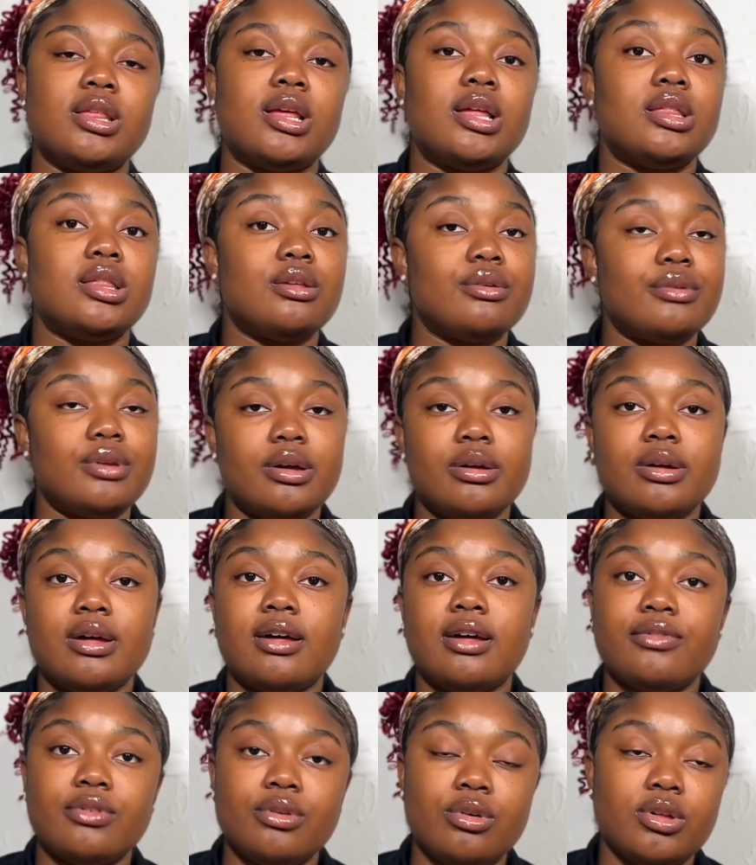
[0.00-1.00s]
Until now, I
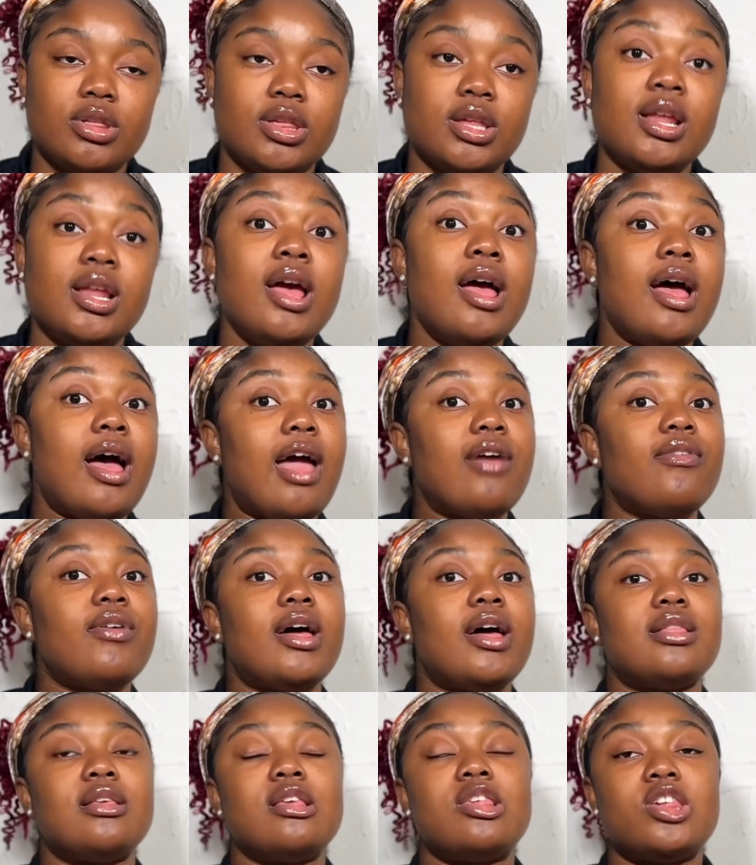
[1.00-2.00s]
haven't gotten, I even
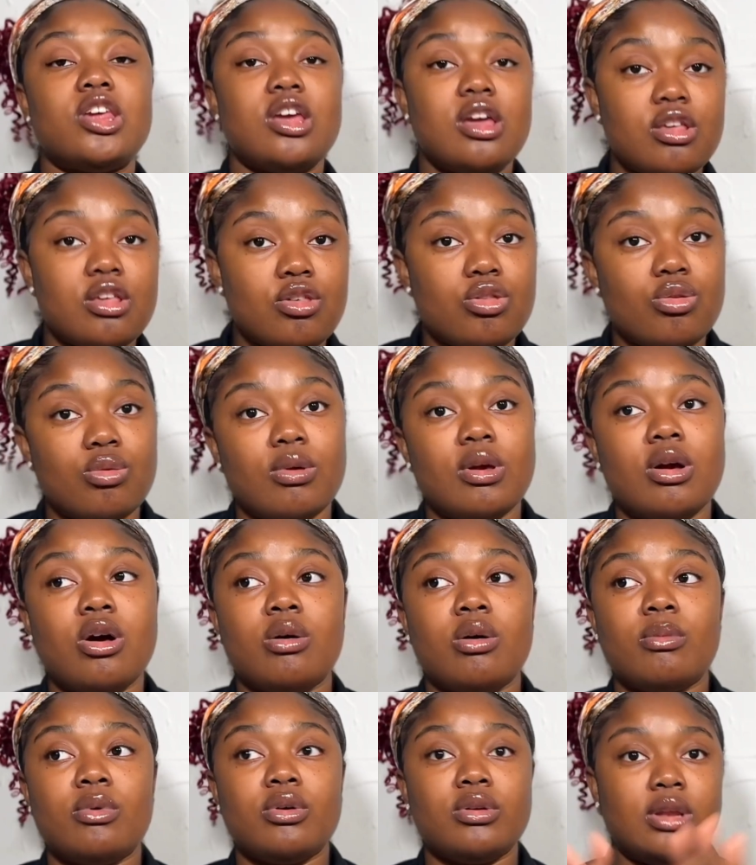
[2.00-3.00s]
had to change to a
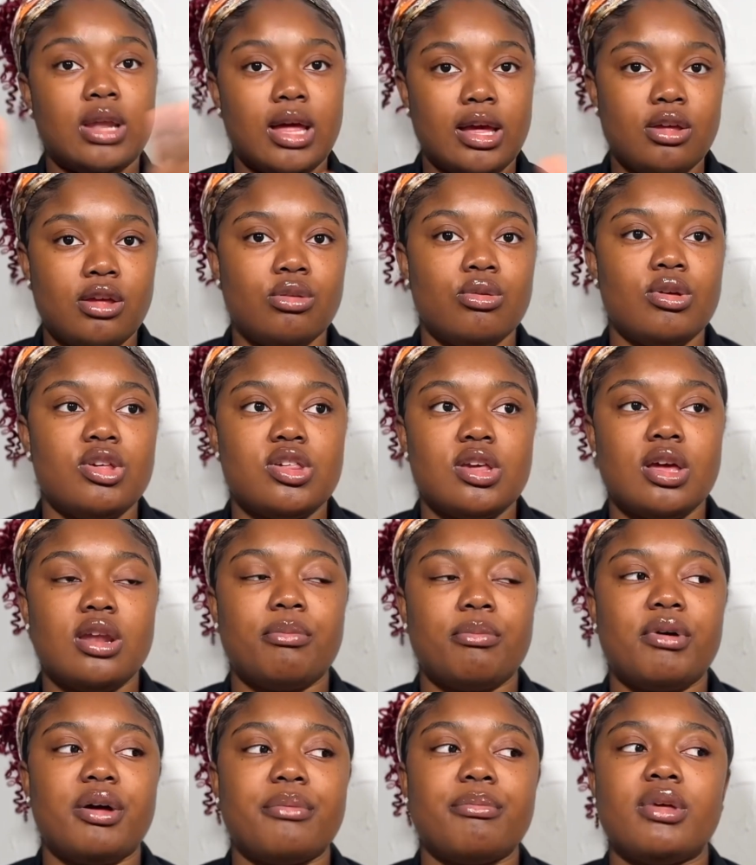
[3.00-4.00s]
common, like, a shared
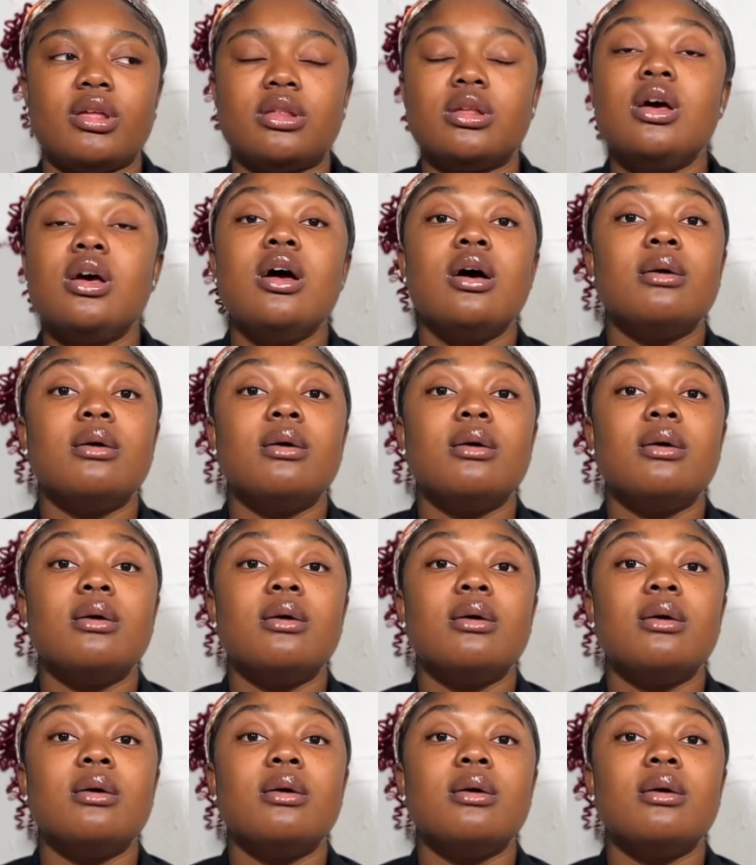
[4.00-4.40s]
apartment.